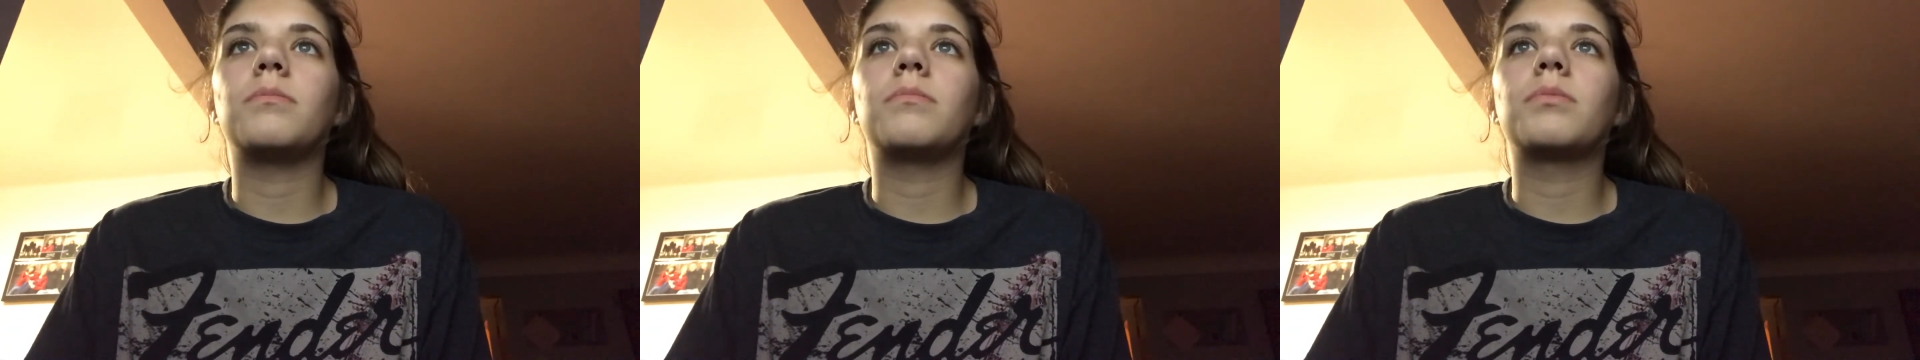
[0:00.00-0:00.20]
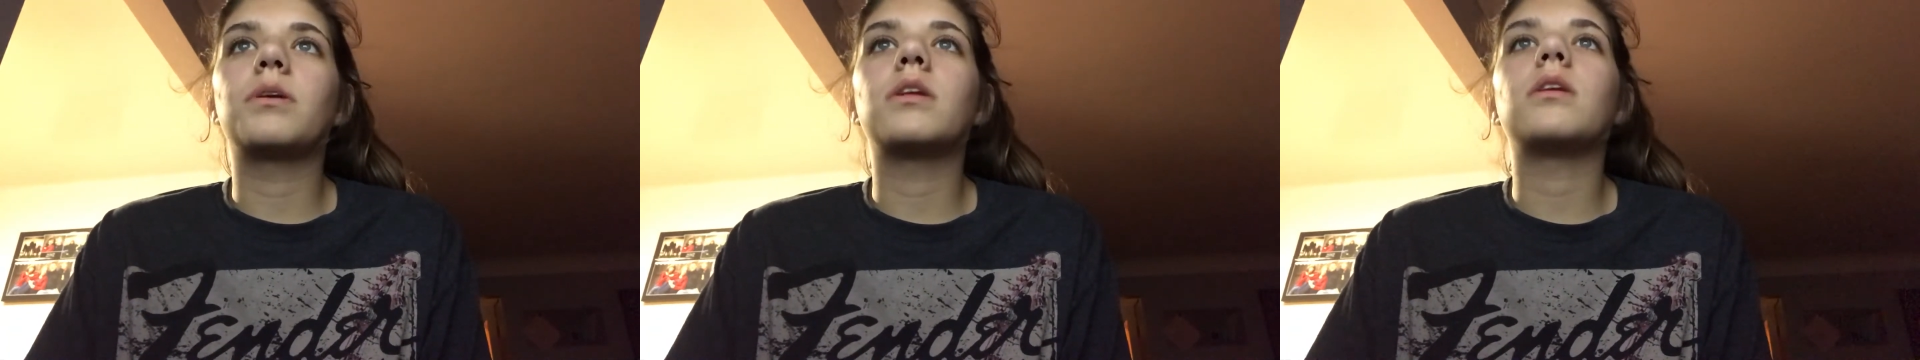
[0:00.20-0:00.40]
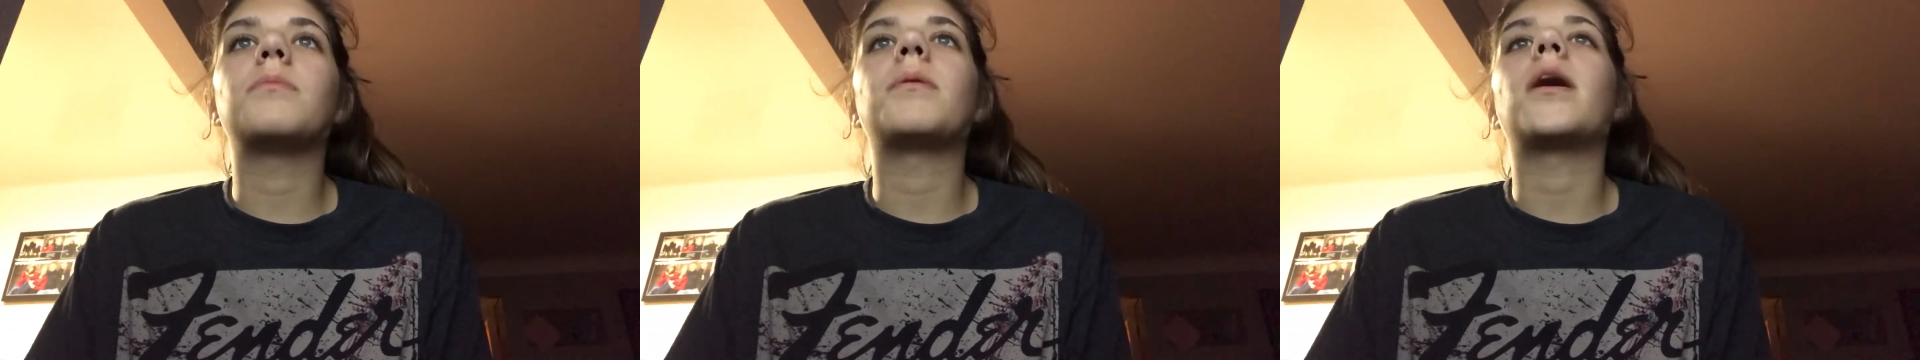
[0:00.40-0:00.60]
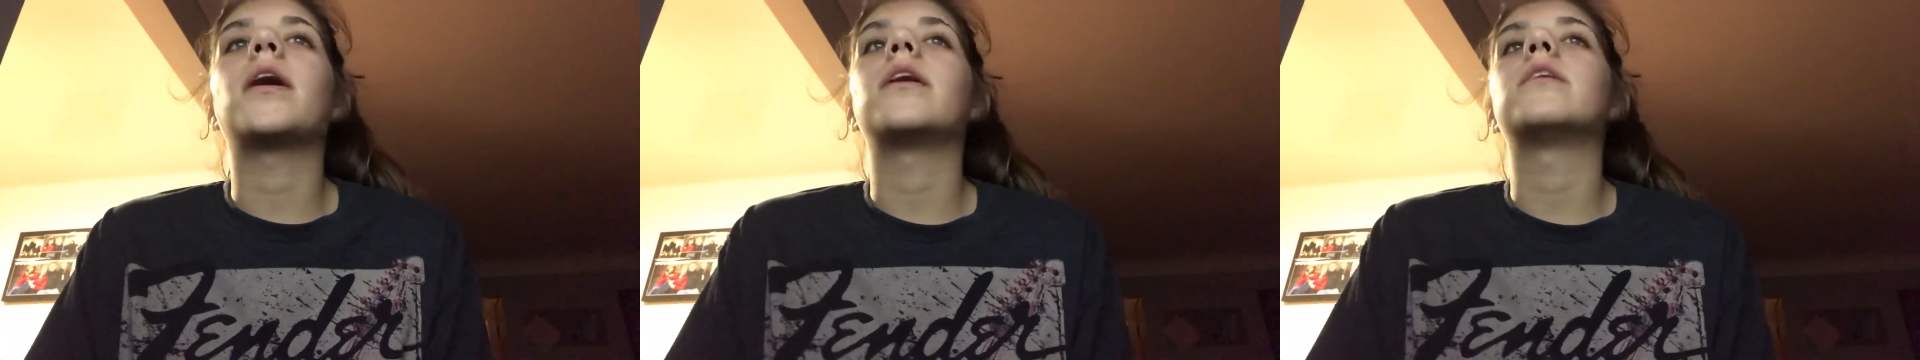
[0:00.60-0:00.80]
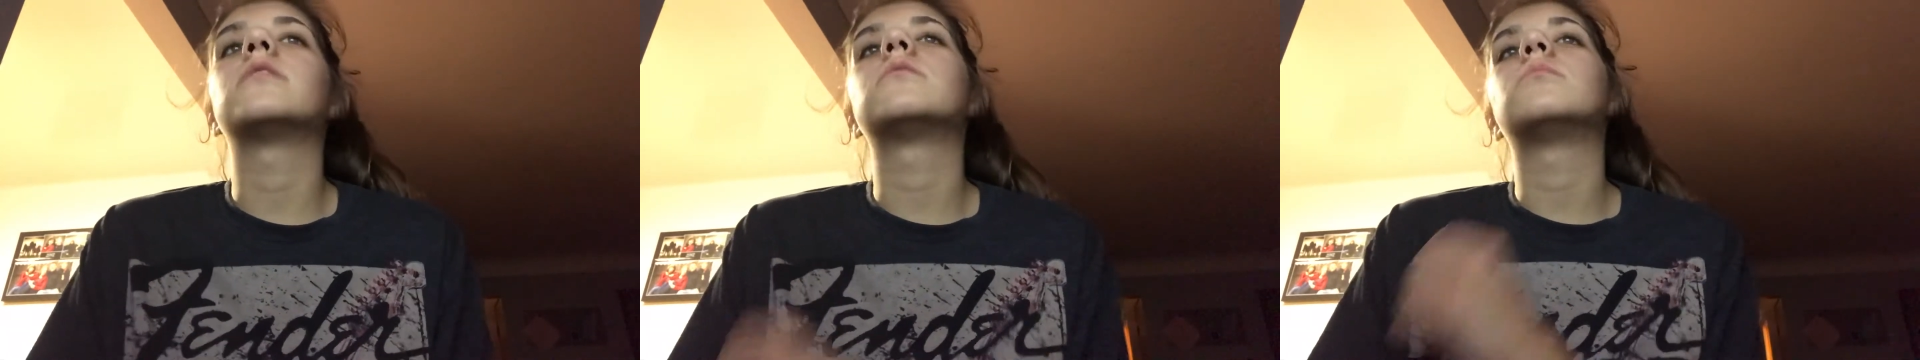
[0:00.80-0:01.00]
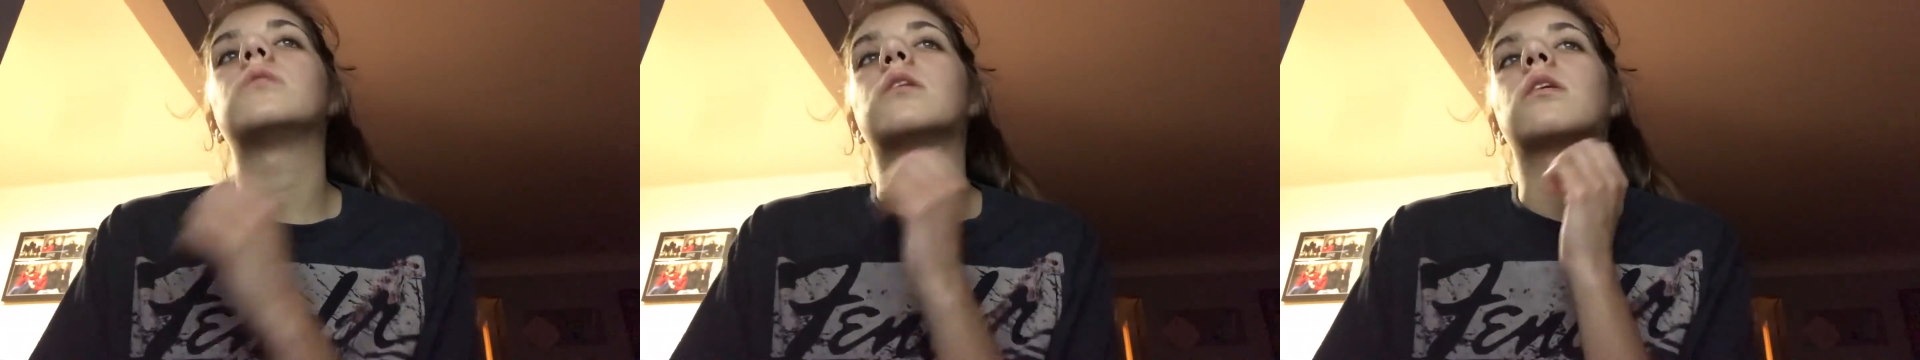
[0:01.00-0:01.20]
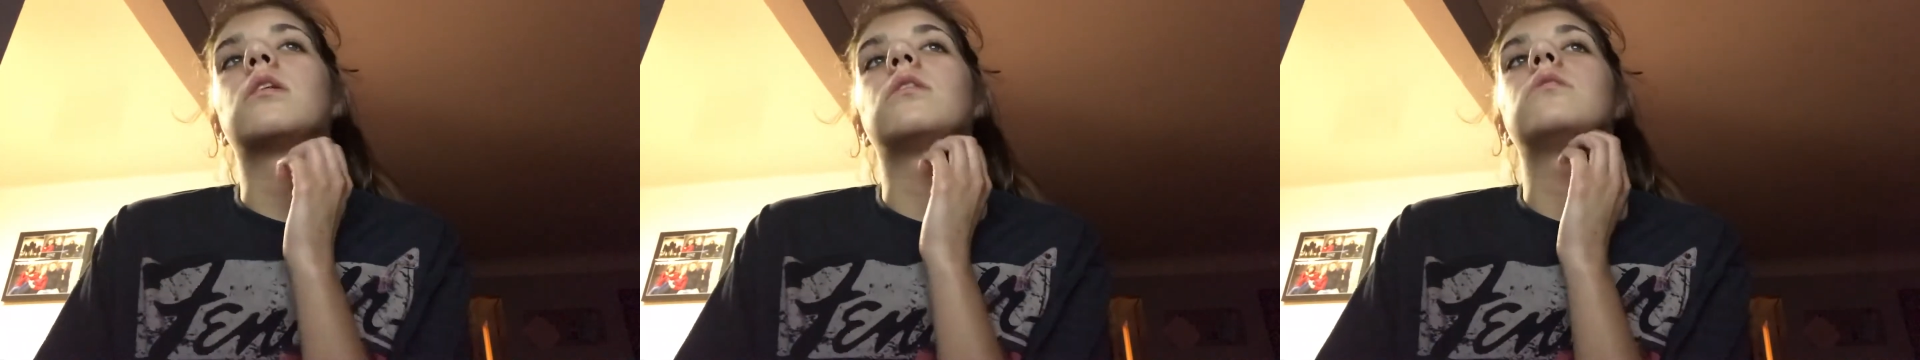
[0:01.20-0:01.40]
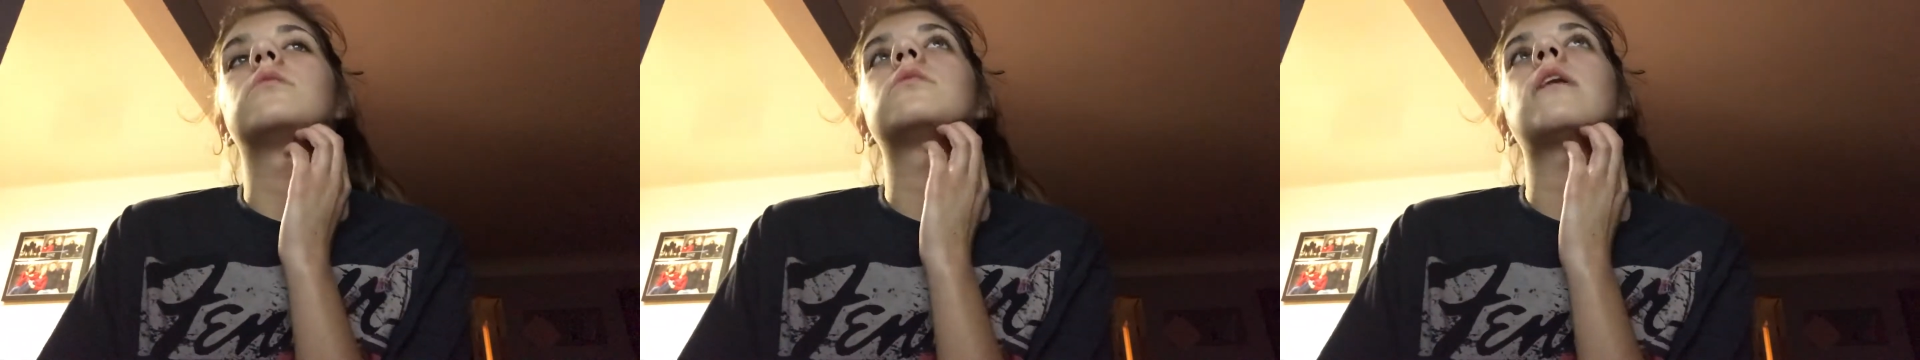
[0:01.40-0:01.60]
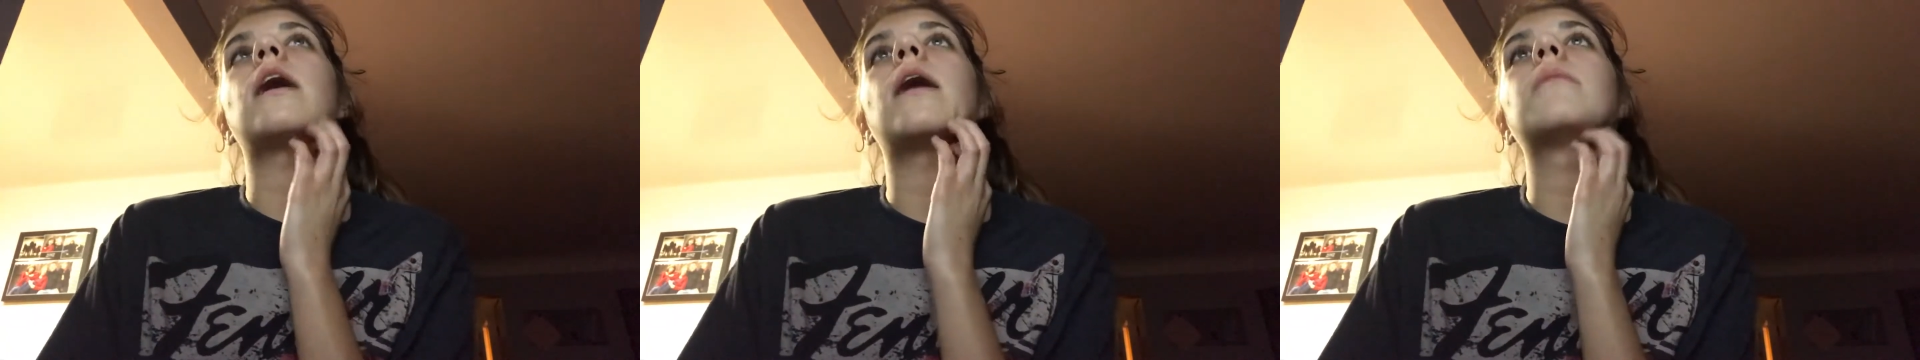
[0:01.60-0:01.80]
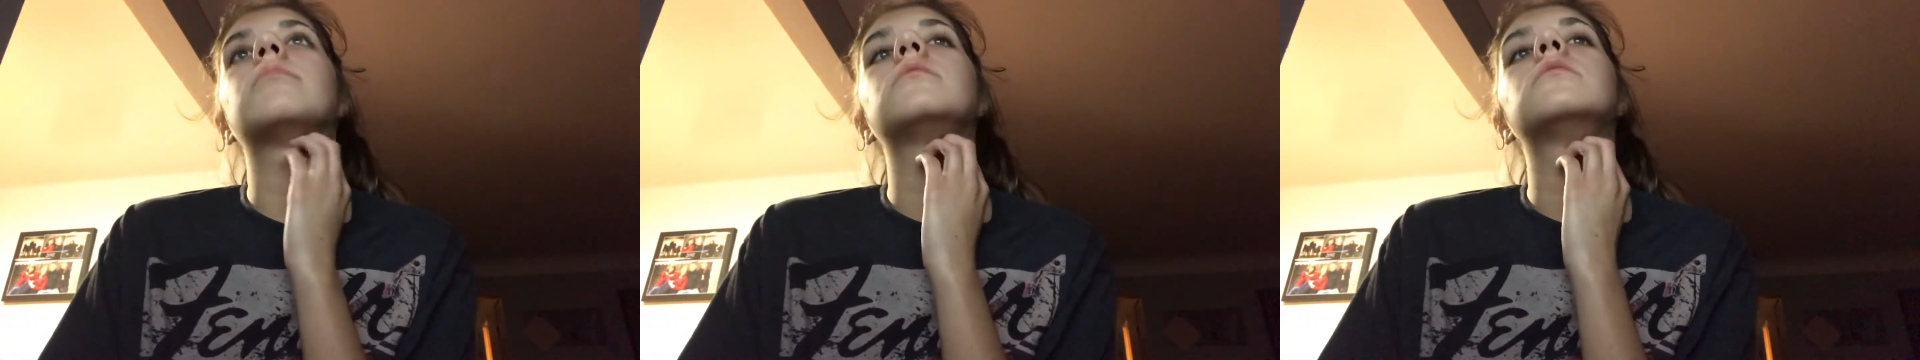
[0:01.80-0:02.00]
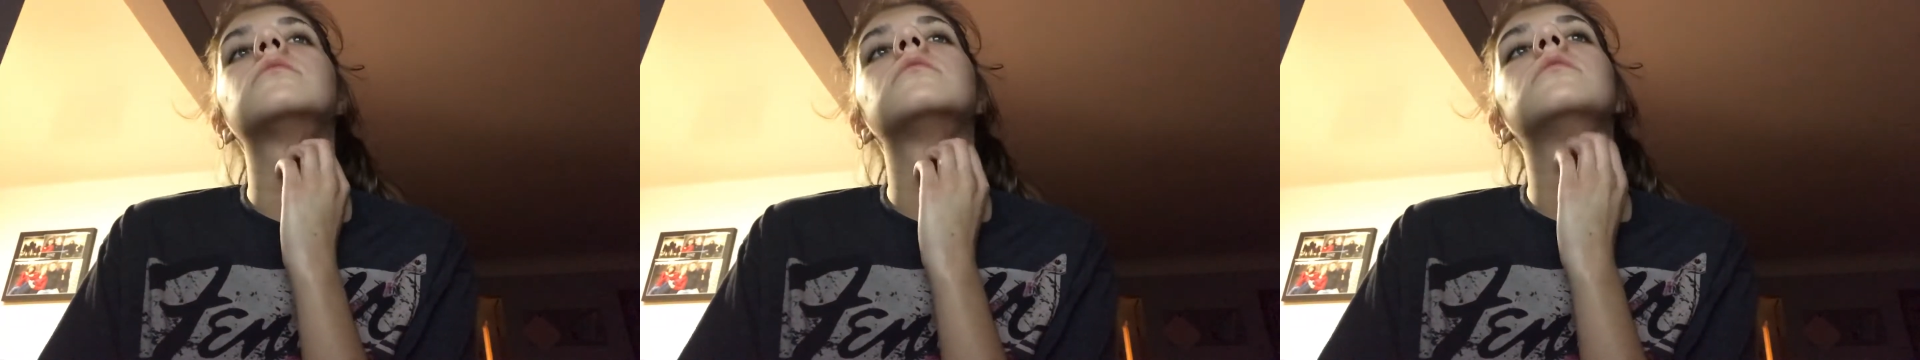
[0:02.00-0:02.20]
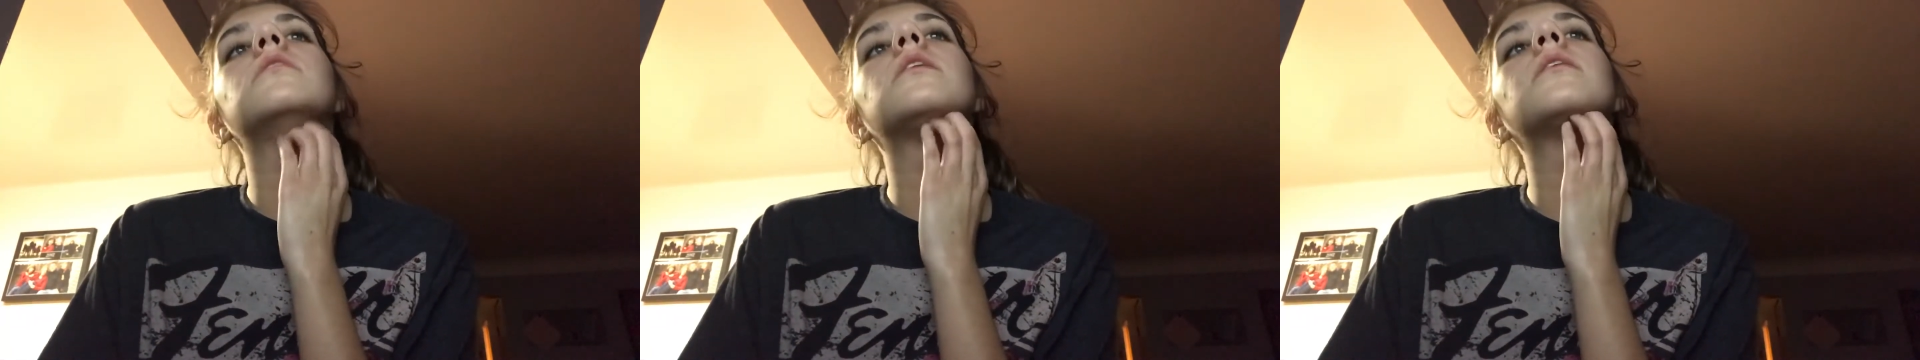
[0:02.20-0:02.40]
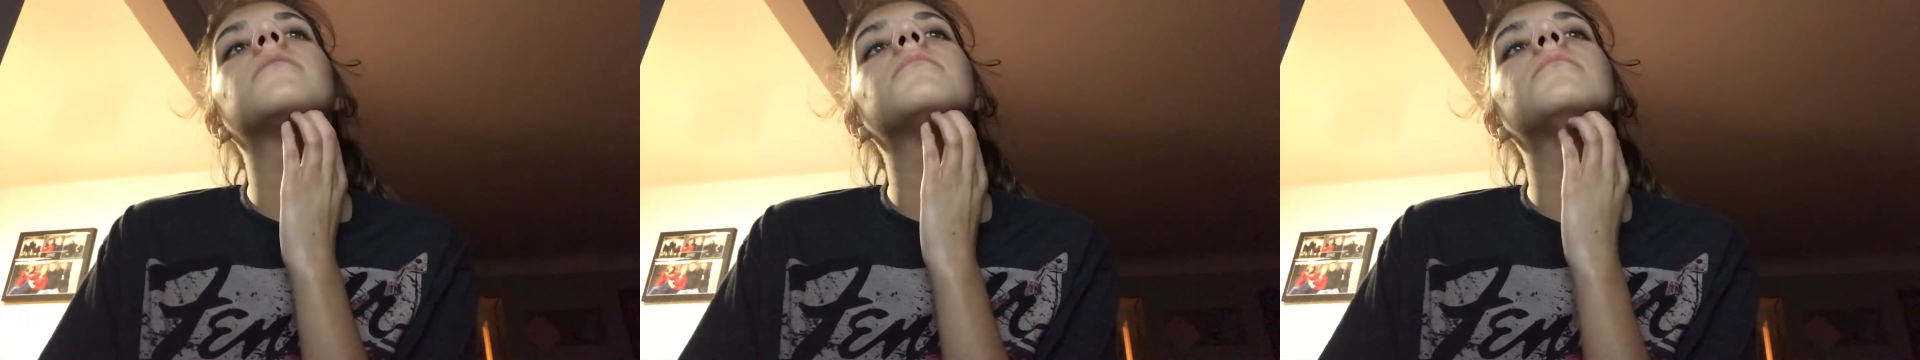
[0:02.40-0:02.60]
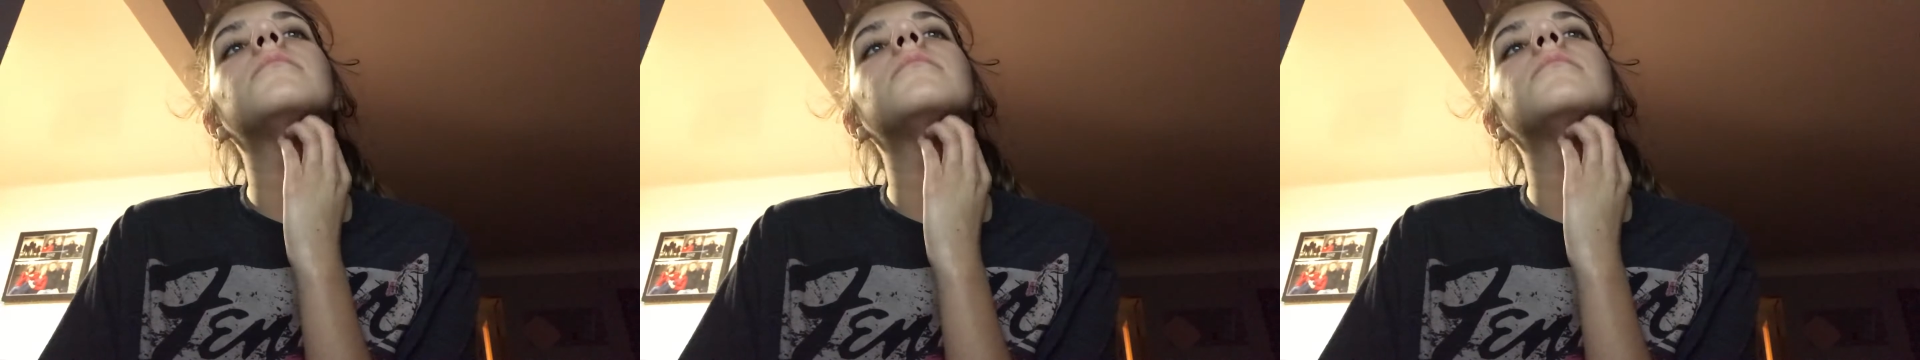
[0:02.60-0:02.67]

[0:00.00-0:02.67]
pretty biased because aptitude